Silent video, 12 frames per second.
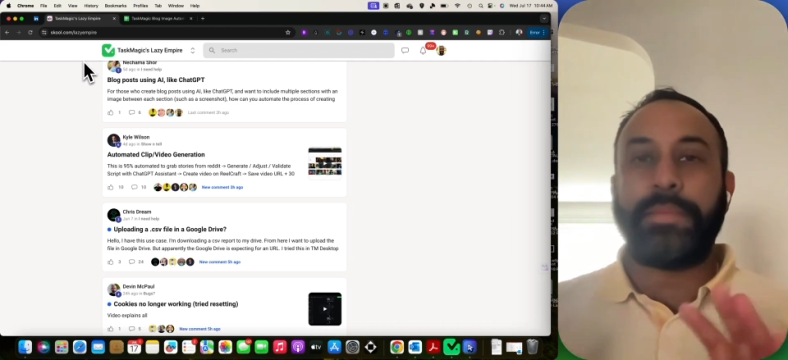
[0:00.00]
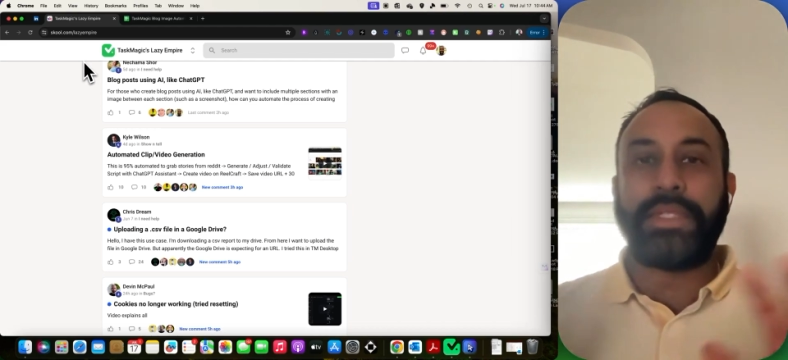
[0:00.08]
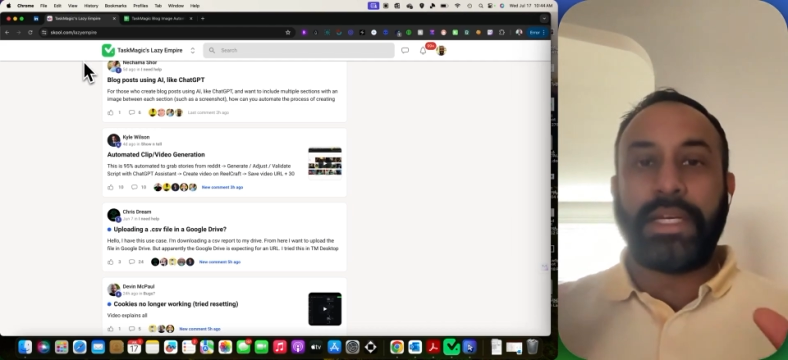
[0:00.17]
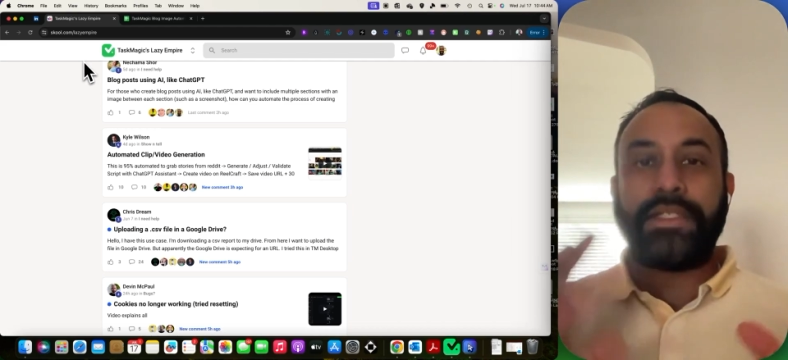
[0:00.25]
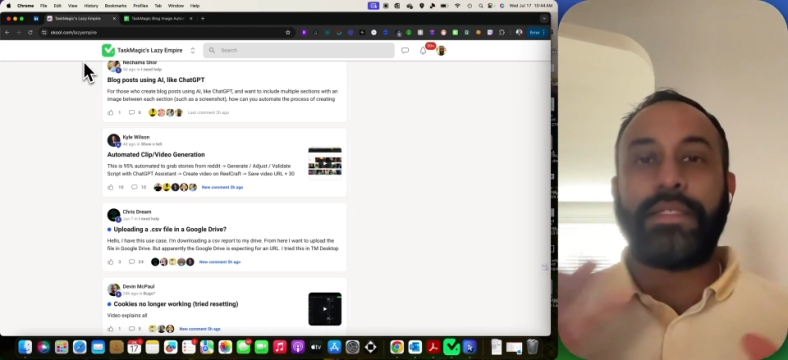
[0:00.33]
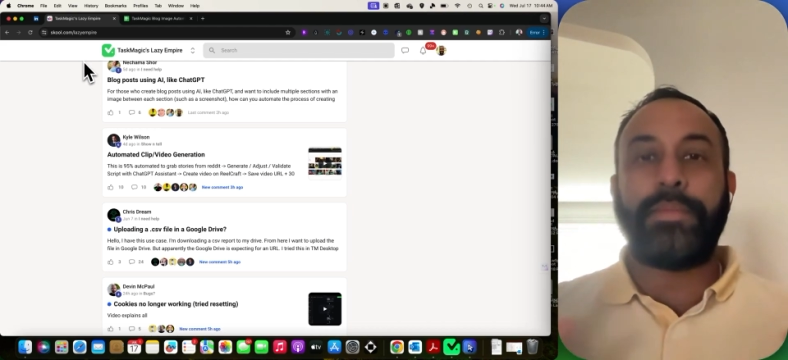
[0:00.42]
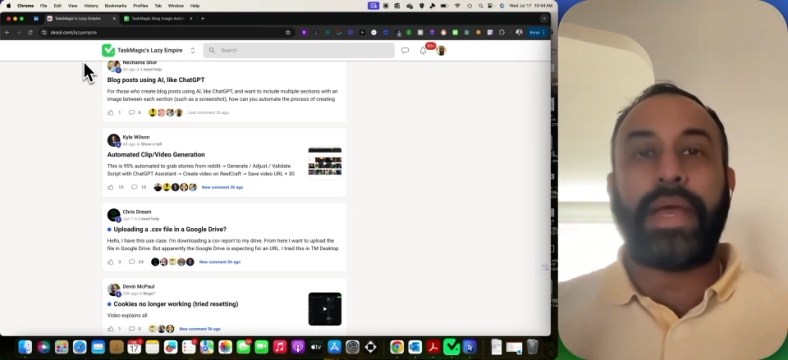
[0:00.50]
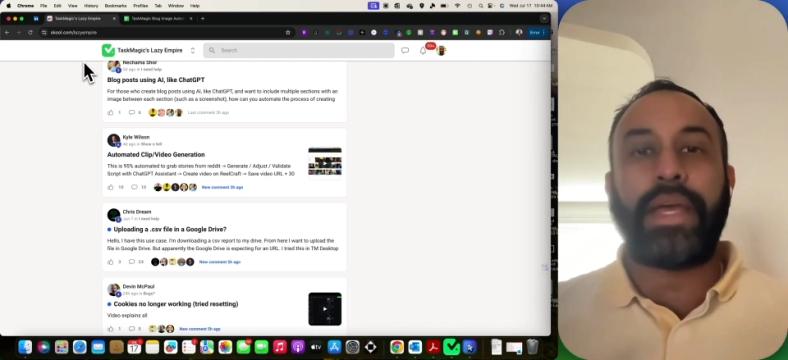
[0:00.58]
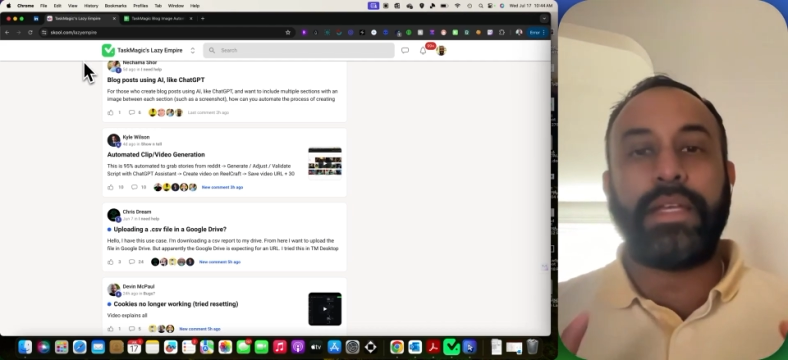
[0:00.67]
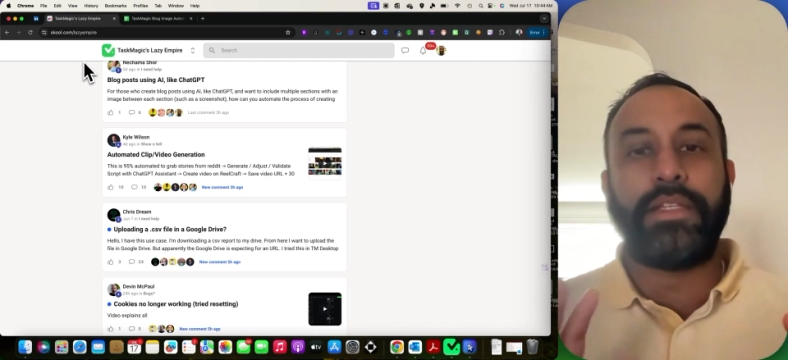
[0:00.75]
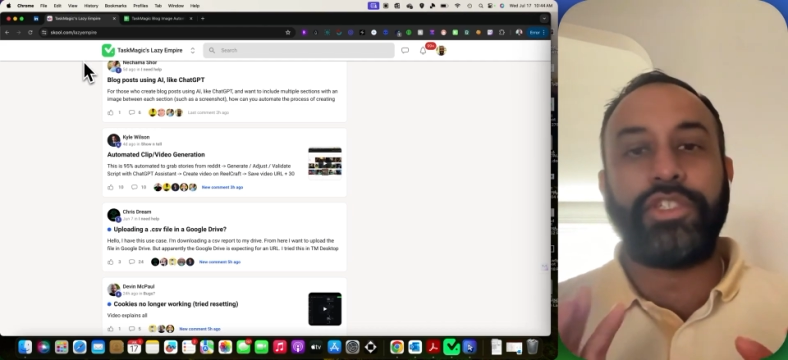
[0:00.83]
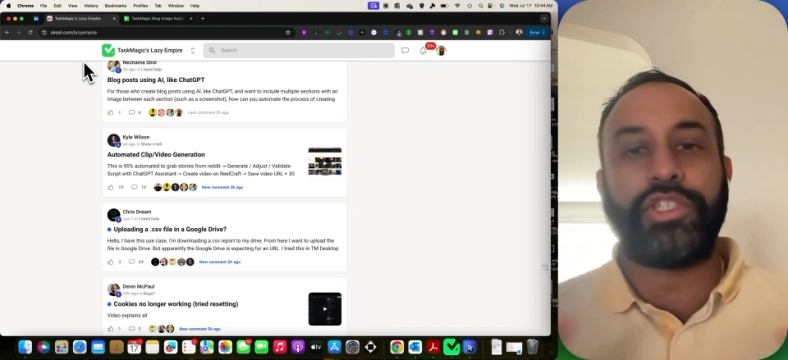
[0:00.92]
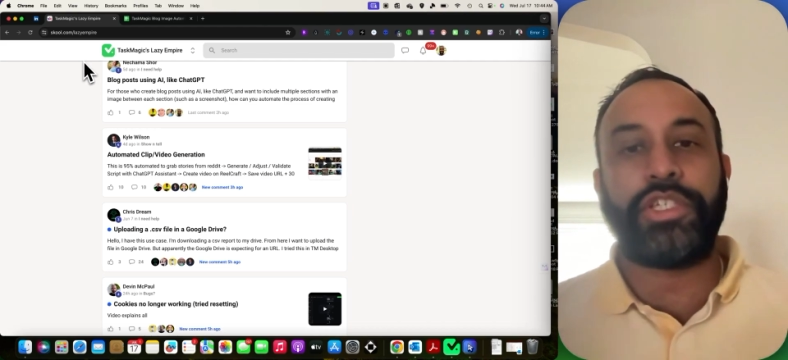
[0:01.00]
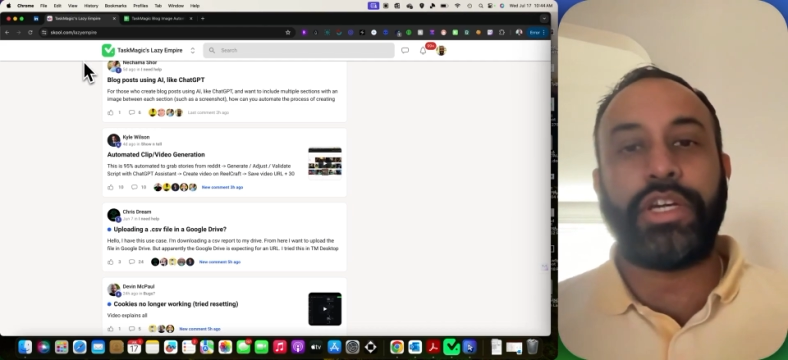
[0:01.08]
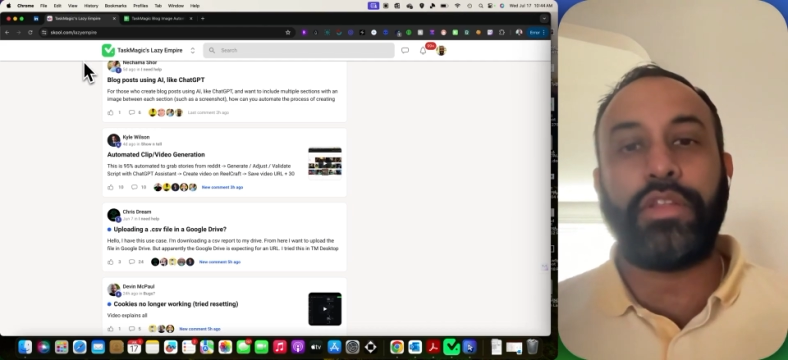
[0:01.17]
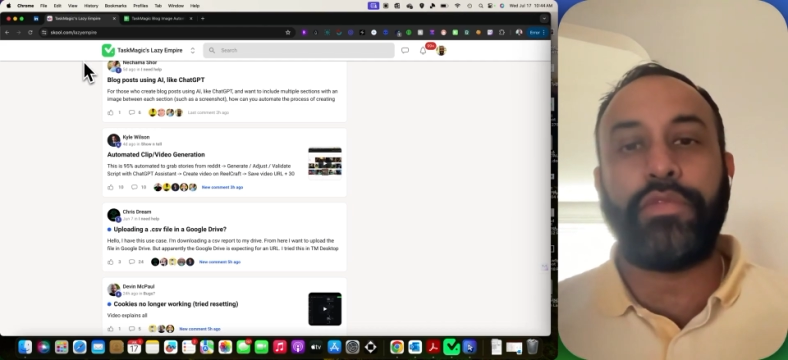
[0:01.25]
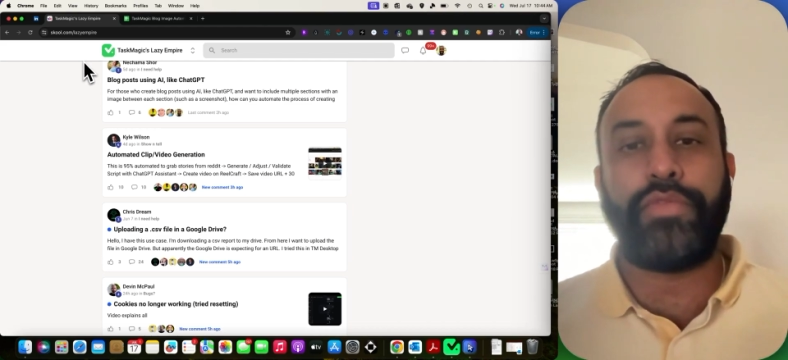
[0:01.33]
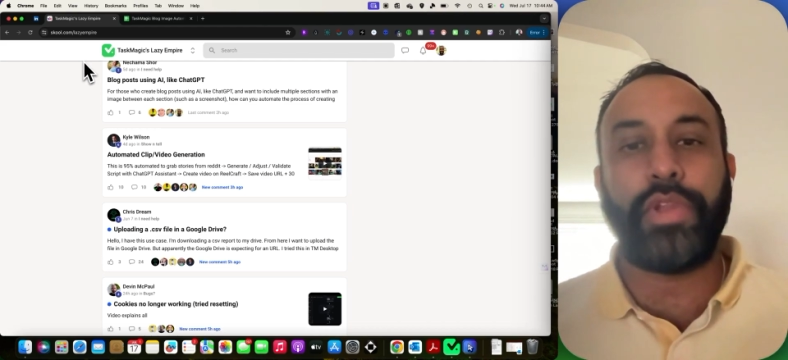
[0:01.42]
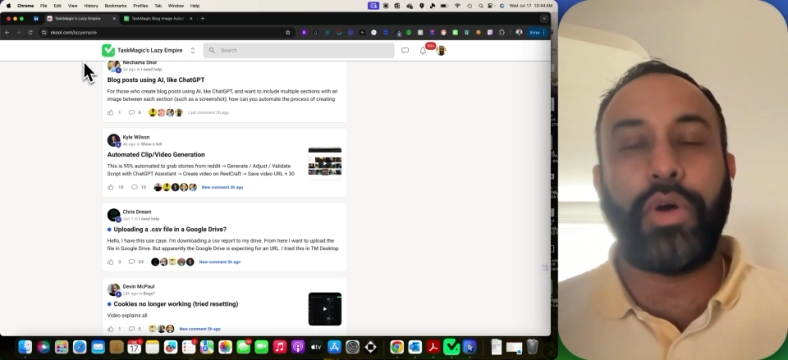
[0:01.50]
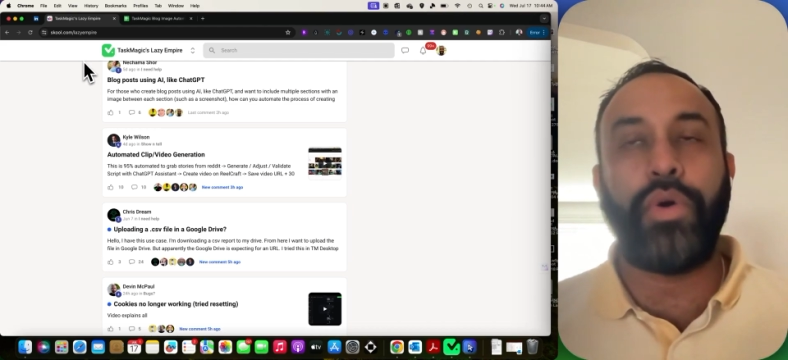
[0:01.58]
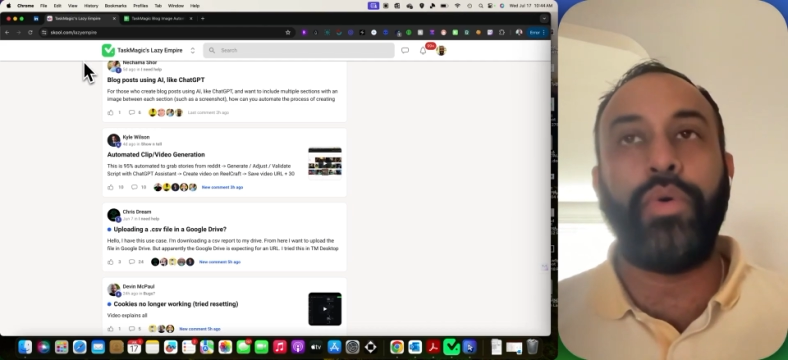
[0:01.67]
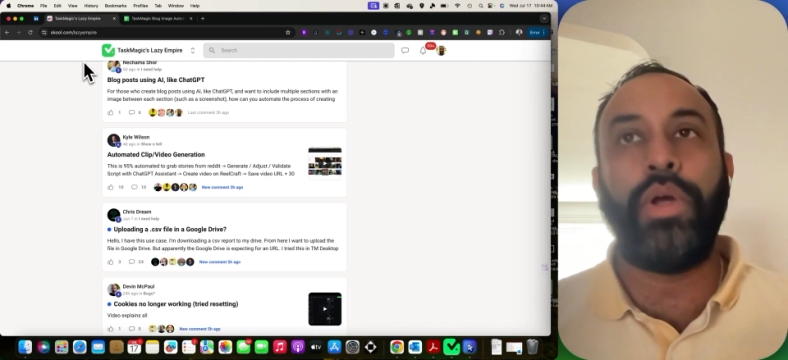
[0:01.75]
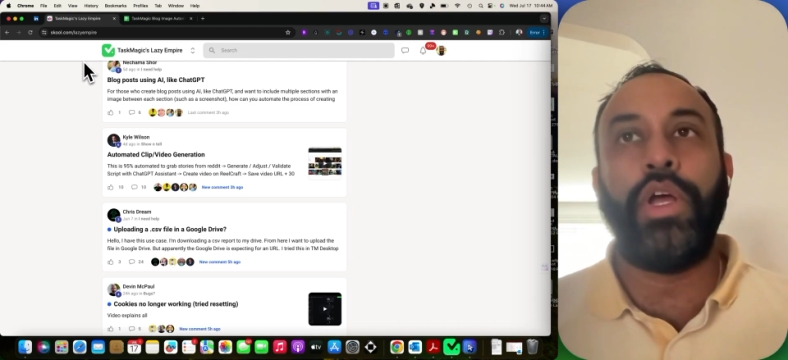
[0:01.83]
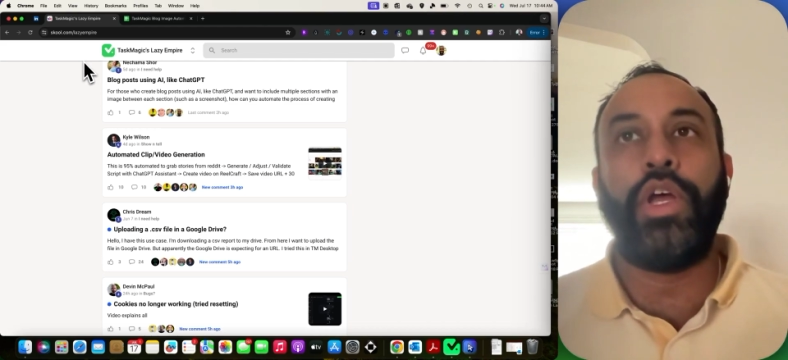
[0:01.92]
Let me take a step back and just share the flow.